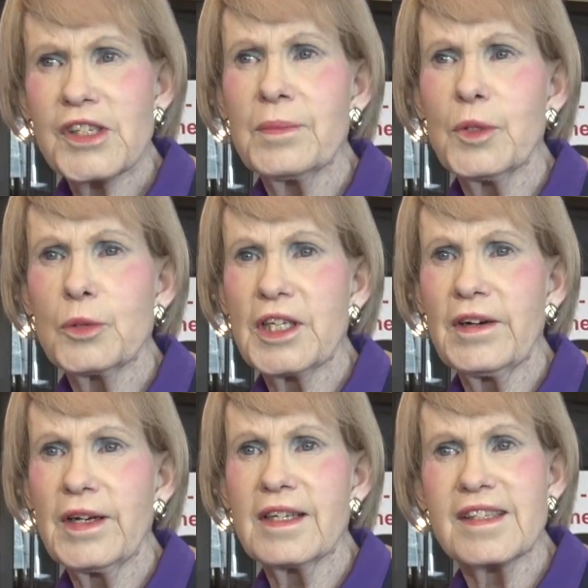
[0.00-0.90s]
some
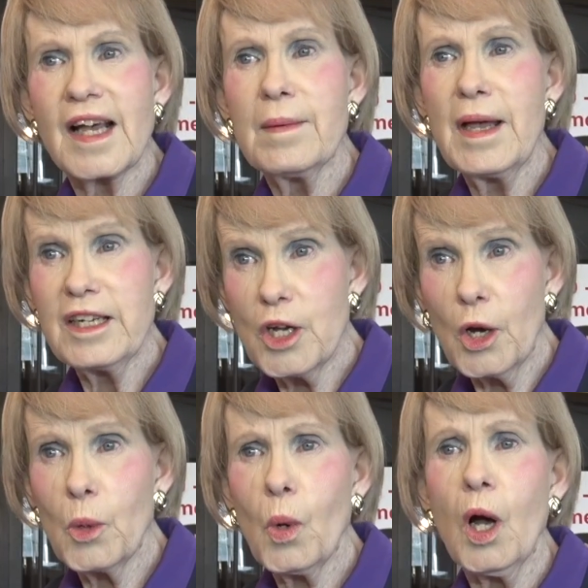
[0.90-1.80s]
Rotarians I may
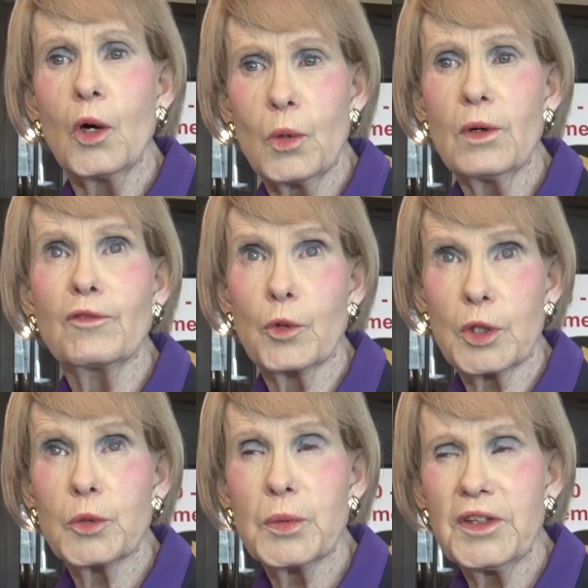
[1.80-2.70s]
know who have
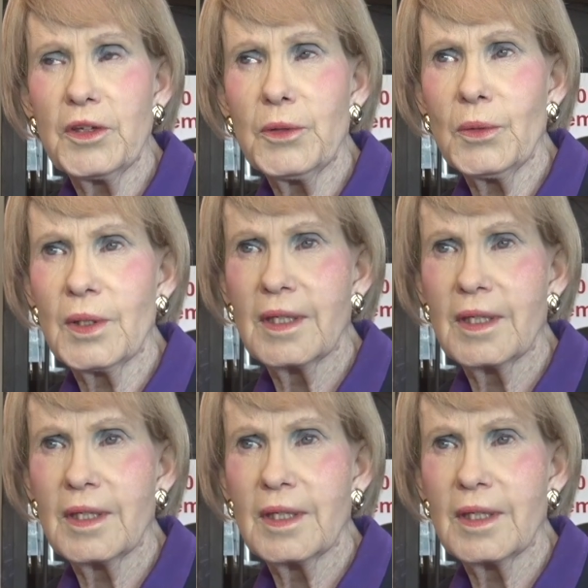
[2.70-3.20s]
worked with you?